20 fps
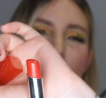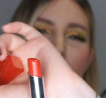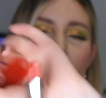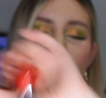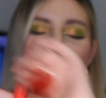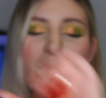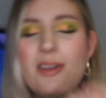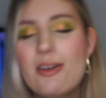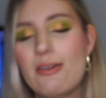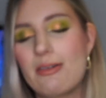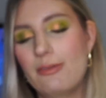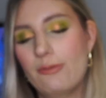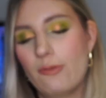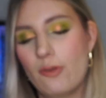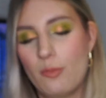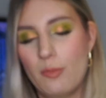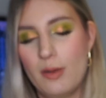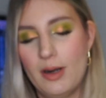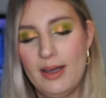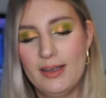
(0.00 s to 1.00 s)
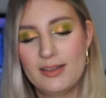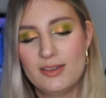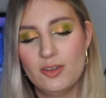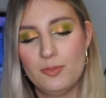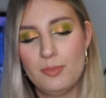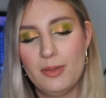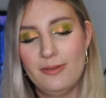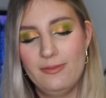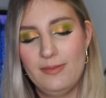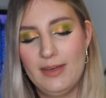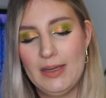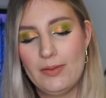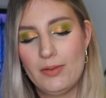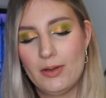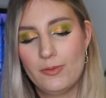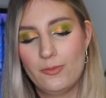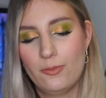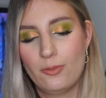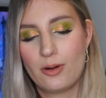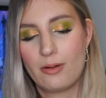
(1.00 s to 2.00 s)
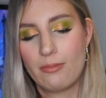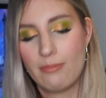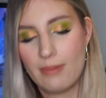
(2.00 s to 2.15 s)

of a smeary formula. It's not my favorite for a